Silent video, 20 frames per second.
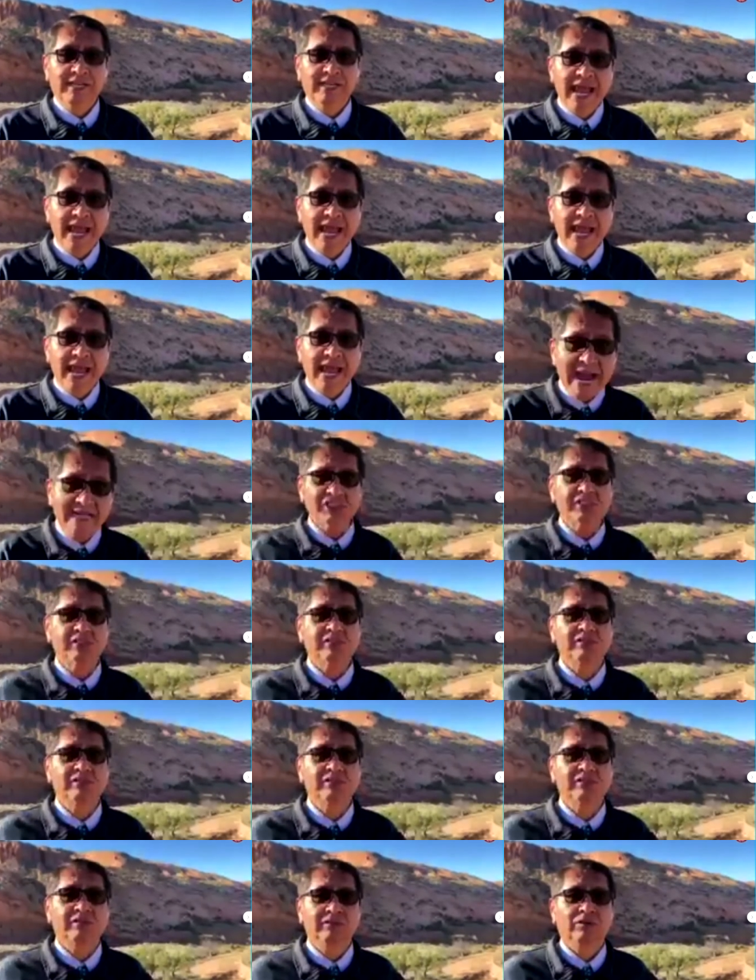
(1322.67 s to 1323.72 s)
The
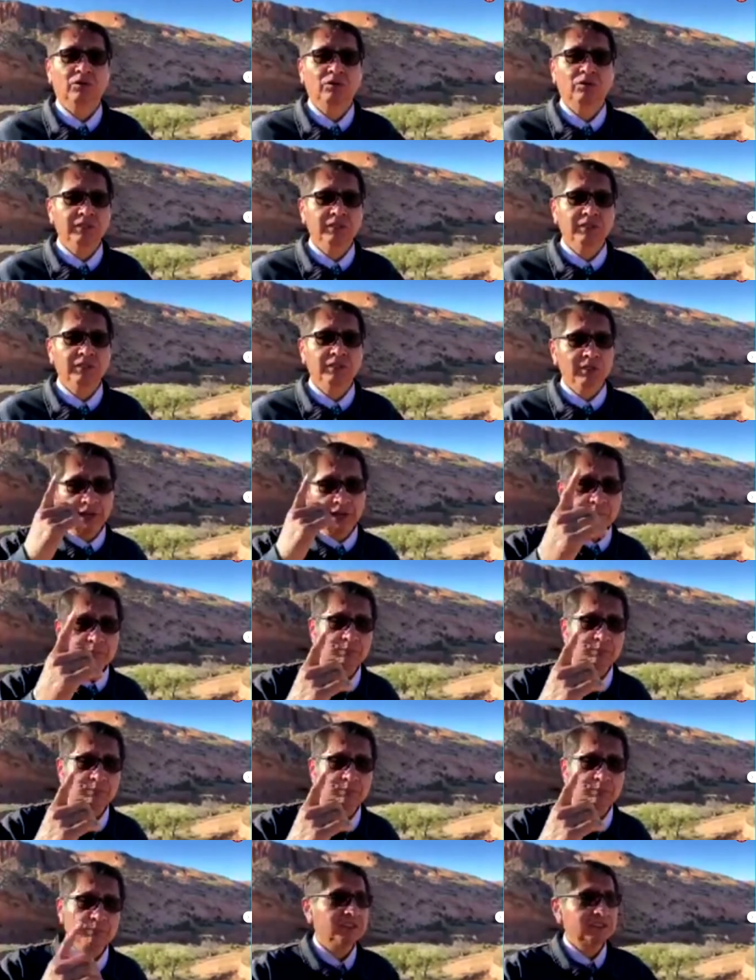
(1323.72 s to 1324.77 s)
national,
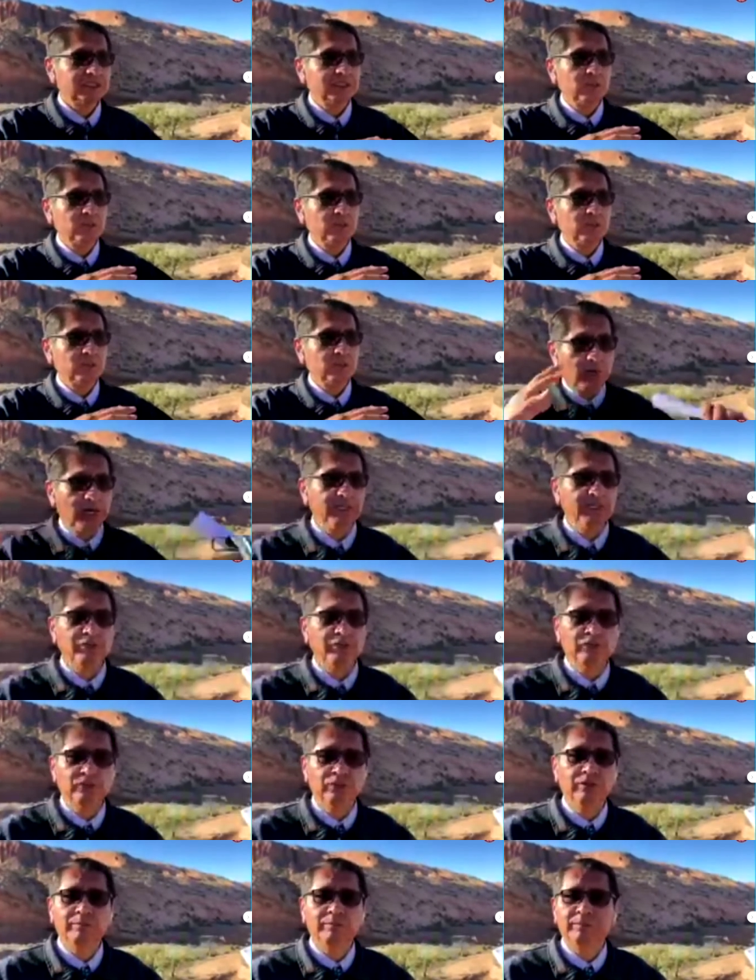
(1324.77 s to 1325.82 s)
only one
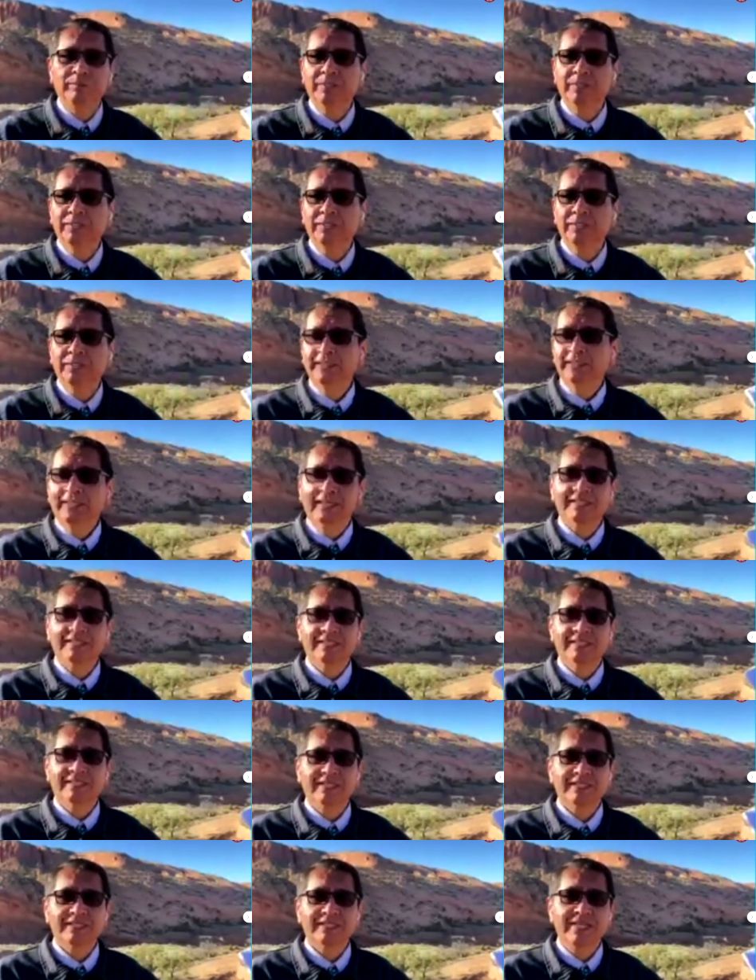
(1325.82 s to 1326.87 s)
person, one group
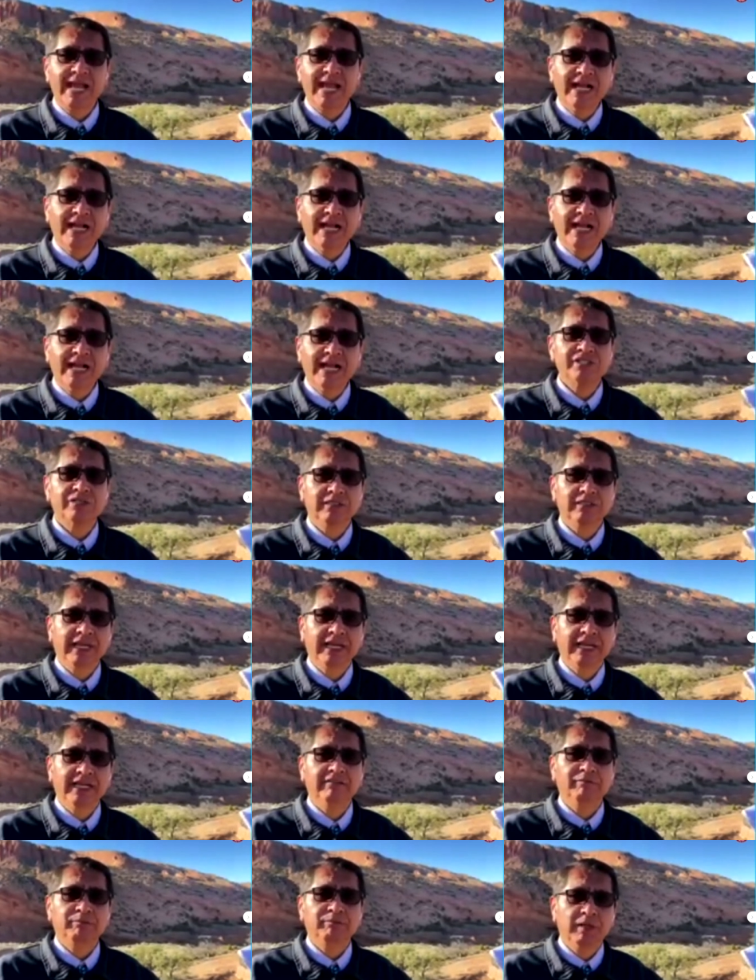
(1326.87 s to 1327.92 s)
gets this
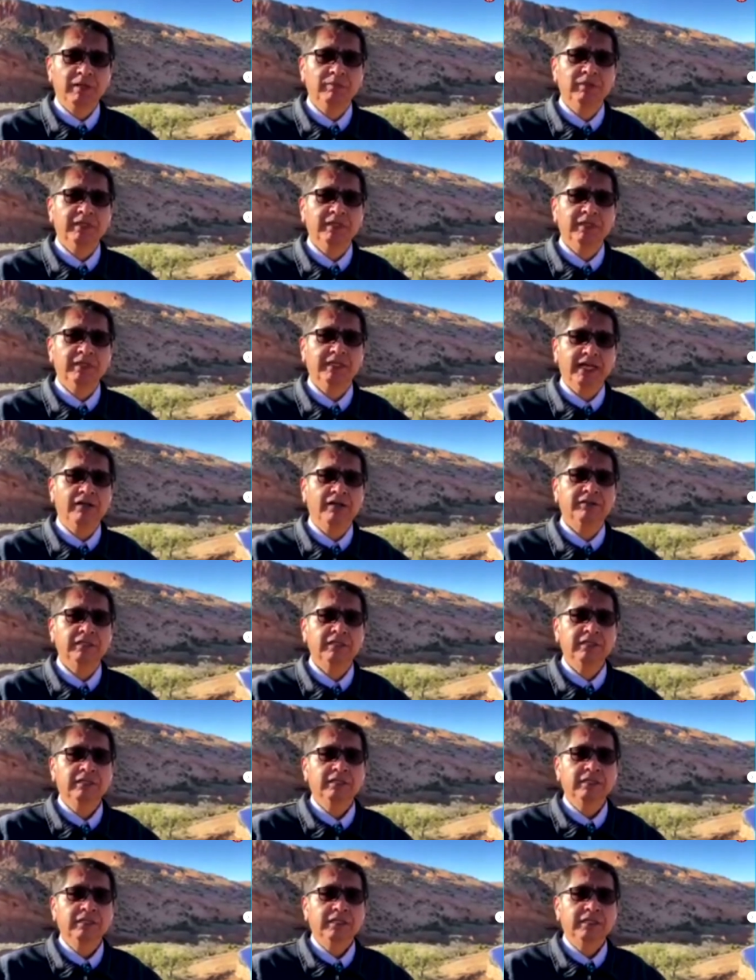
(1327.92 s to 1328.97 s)
National Native Public
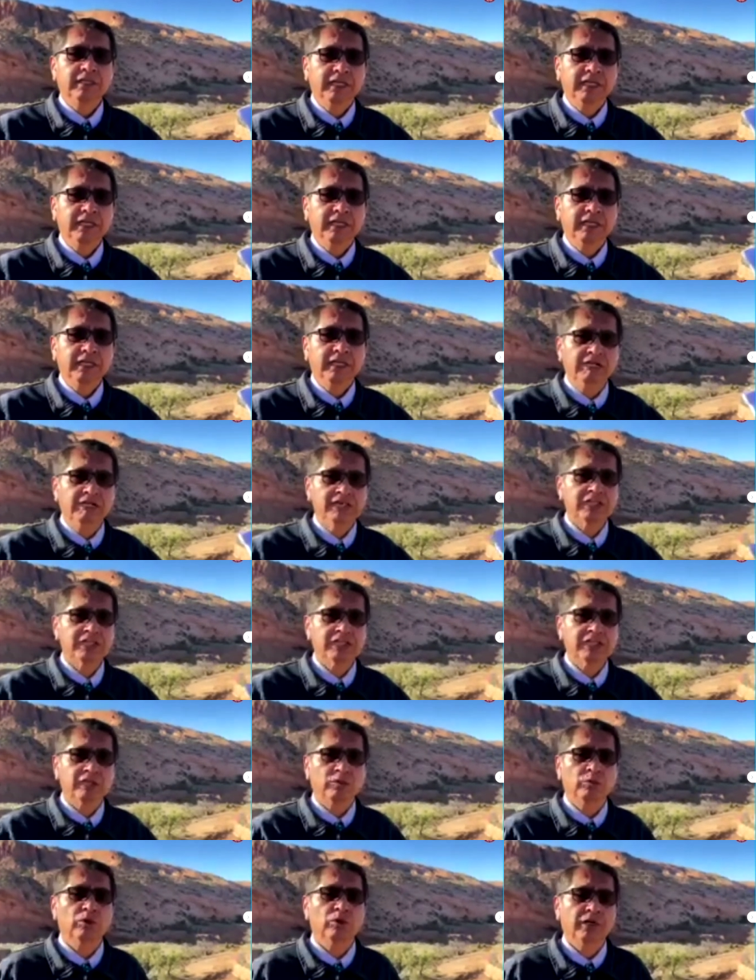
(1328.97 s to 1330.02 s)
Health
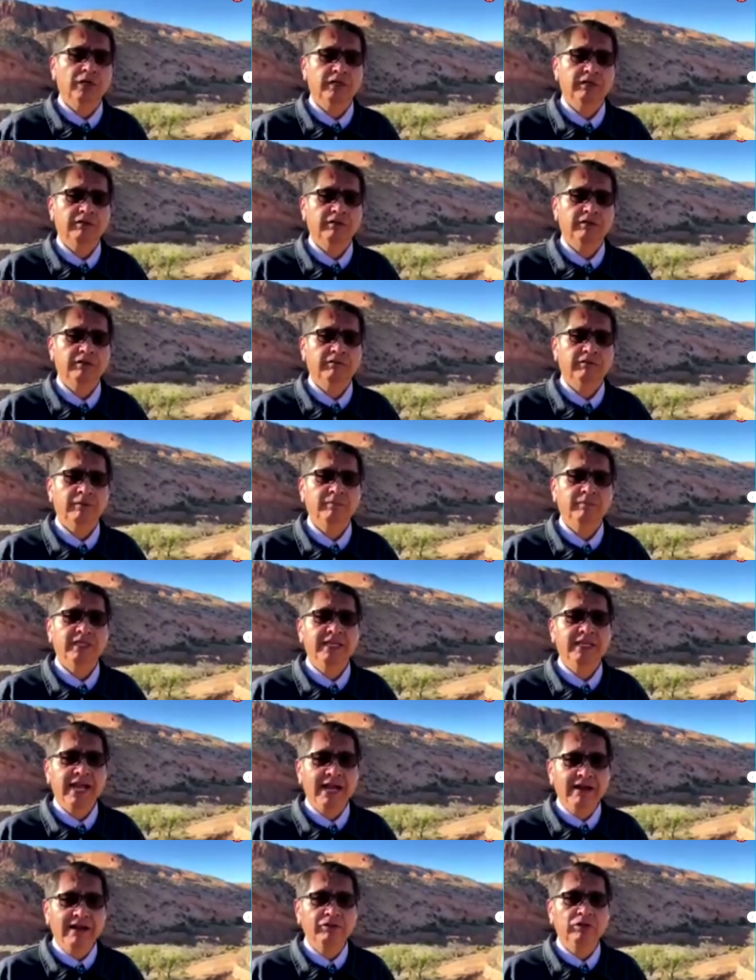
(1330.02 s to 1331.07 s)
Innovation Award
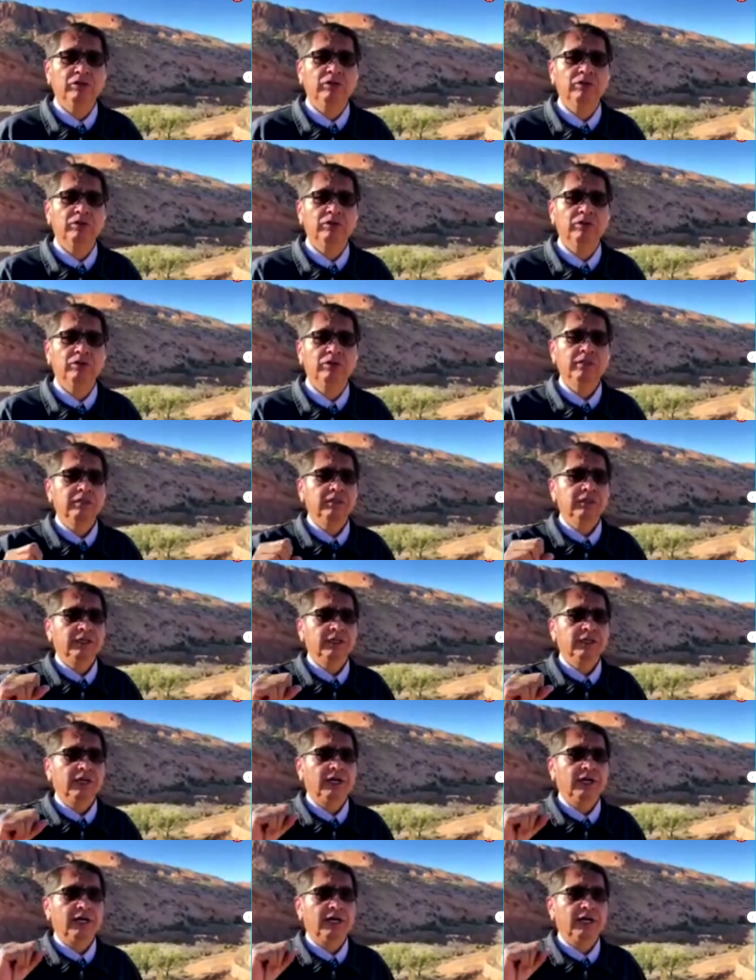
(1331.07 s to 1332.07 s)
from the Navajo